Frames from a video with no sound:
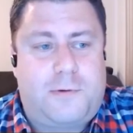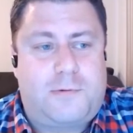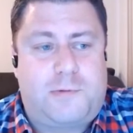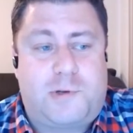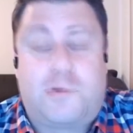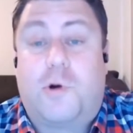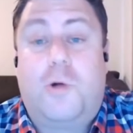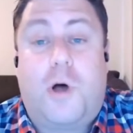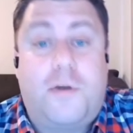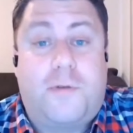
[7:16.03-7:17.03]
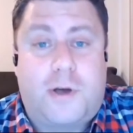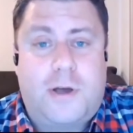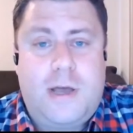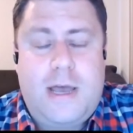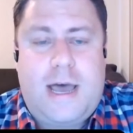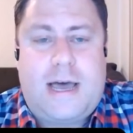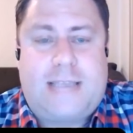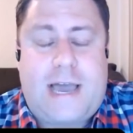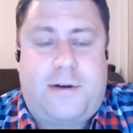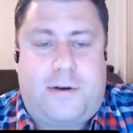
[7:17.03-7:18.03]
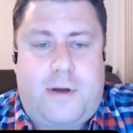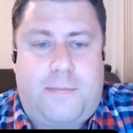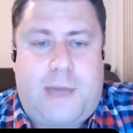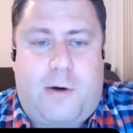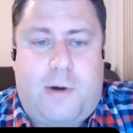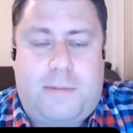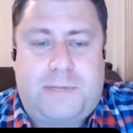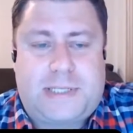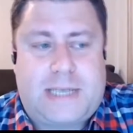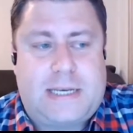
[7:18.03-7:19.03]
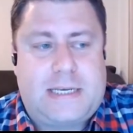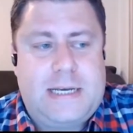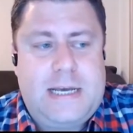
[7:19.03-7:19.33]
which were all over, down about 1%.